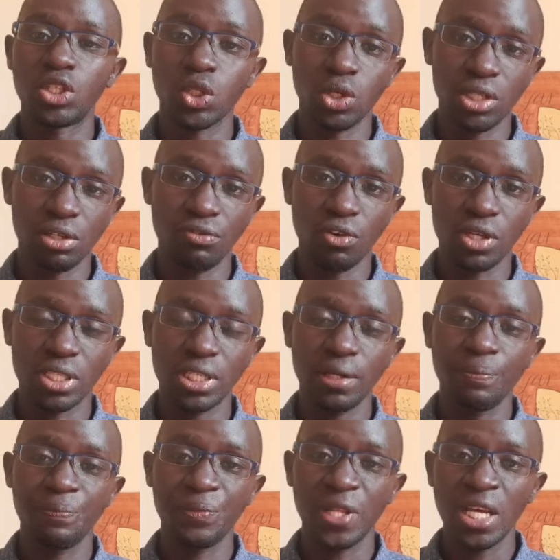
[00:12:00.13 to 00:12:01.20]
Toyota Voxy.
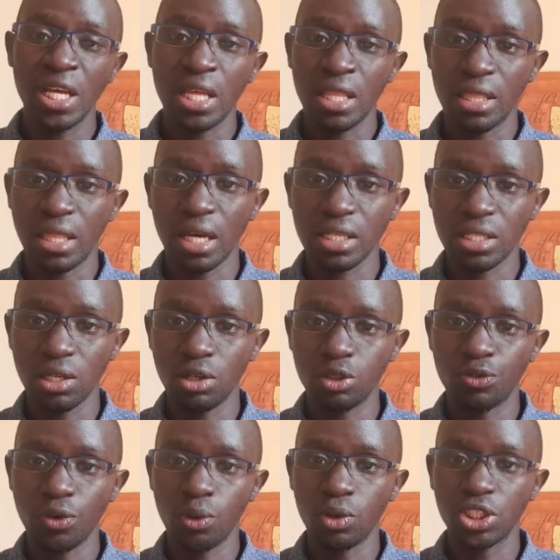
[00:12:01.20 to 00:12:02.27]
Thanks a lot
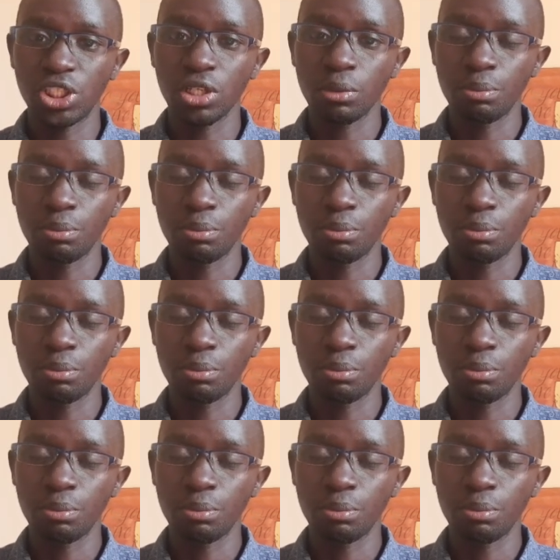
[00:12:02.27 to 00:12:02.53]
for watching.